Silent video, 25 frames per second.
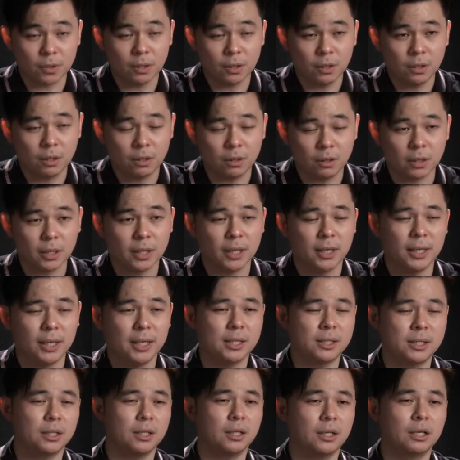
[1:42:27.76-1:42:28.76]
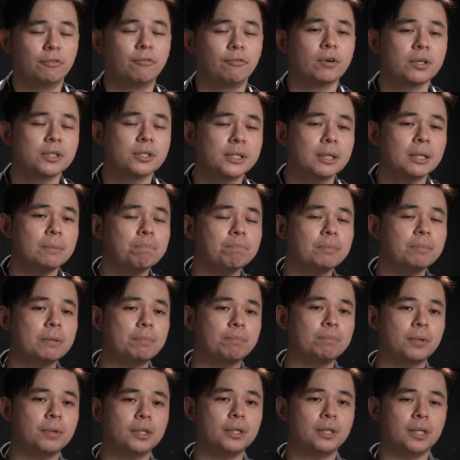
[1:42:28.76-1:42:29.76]
Okay, let's say for some
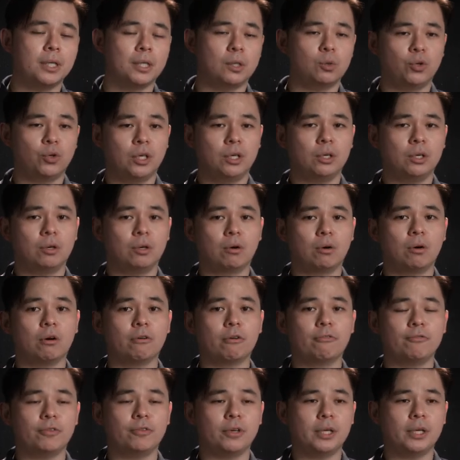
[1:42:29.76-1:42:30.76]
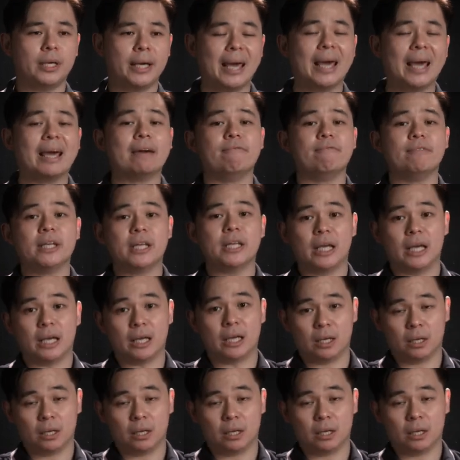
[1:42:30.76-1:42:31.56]
people, they drink coffee every day.